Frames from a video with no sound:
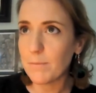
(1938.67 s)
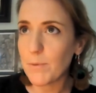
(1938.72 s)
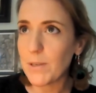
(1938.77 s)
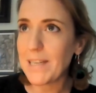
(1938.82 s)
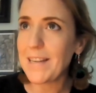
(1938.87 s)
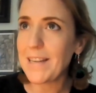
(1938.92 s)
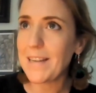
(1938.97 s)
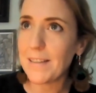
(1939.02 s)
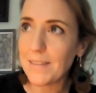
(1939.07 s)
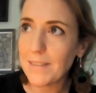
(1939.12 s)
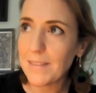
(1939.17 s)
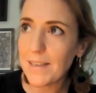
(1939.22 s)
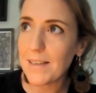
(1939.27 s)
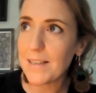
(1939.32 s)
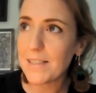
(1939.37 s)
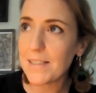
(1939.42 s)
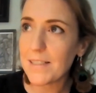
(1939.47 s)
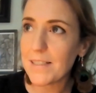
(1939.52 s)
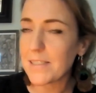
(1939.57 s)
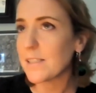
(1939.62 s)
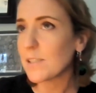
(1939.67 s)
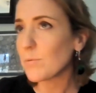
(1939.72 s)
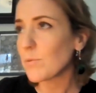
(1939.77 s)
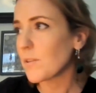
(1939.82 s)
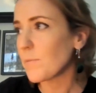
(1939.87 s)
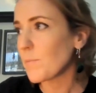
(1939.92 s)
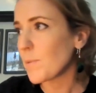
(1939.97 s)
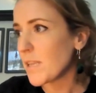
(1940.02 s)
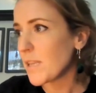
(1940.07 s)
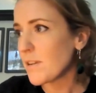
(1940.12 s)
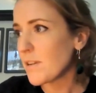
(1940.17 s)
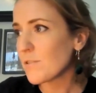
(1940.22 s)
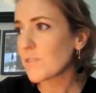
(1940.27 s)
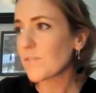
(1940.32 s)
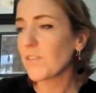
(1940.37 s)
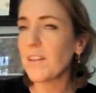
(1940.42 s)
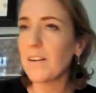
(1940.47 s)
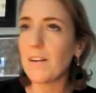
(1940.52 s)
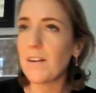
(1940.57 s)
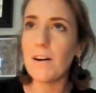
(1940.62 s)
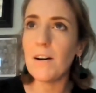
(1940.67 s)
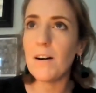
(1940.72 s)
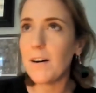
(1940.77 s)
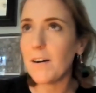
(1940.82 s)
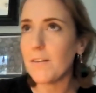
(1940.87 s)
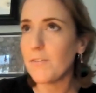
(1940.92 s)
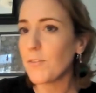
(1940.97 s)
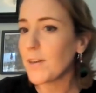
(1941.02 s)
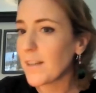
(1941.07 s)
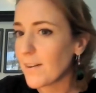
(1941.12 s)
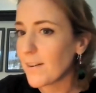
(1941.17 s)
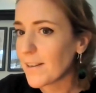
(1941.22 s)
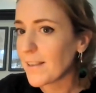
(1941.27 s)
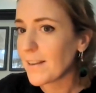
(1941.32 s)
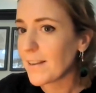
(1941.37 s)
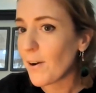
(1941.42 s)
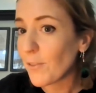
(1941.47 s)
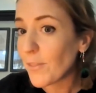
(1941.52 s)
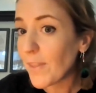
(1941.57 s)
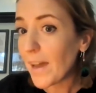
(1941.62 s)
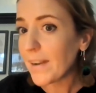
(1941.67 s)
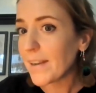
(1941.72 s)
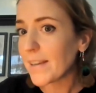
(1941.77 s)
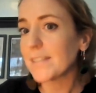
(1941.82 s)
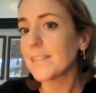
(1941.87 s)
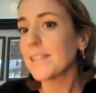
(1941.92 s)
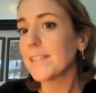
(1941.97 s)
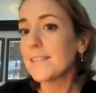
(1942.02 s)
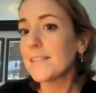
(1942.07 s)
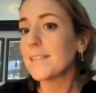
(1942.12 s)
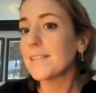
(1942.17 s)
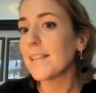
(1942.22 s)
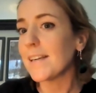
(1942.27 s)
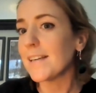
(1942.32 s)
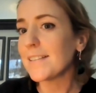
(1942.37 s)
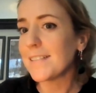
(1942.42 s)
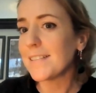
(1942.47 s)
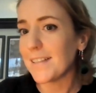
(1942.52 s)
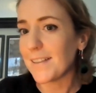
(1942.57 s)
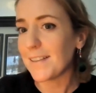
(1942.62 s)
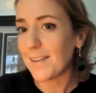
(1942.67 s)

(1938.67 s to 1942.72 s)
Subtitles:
we needed this and this would have been useful, and if we'd only known that existed,